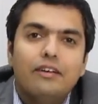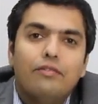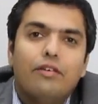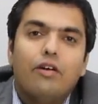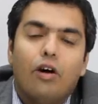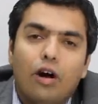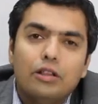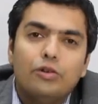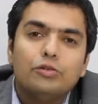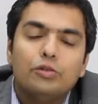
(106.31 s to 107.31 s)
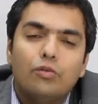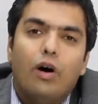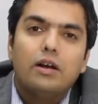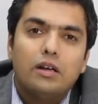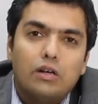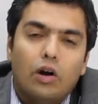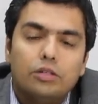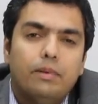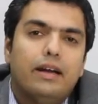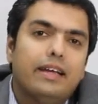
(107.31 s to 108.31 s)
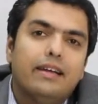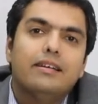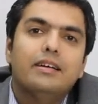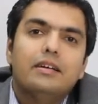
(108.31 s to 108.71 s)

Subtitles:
for all those who want a cosmetic,